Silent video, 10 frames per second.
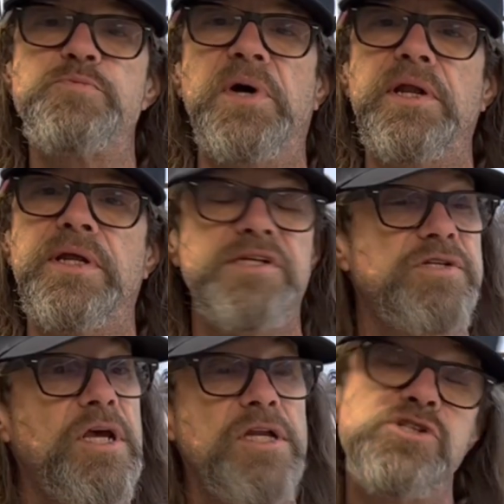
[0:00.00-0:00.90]
but it's
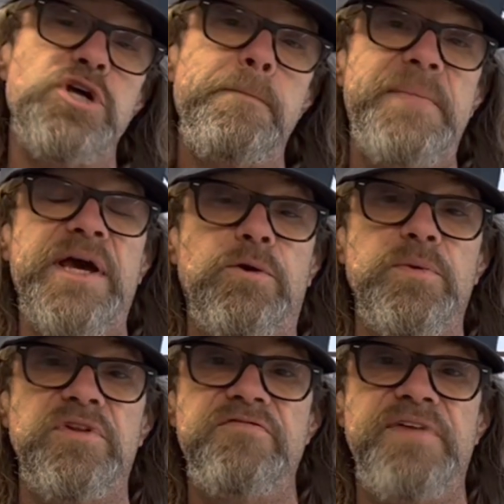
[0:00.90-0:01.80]
going to jump back
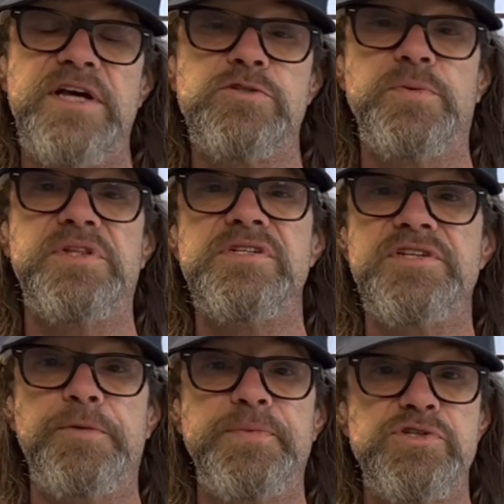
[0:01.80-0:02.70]
really fast with these
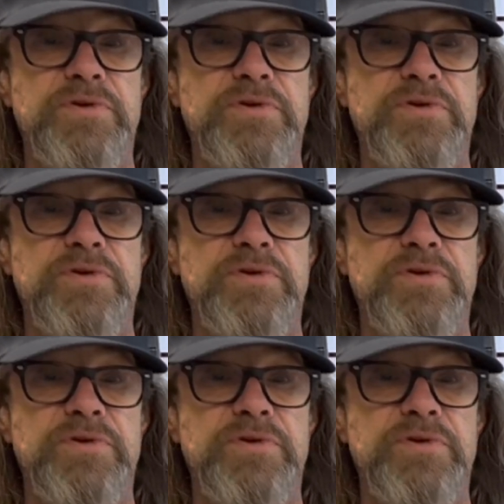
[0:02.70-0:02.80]
temperatures.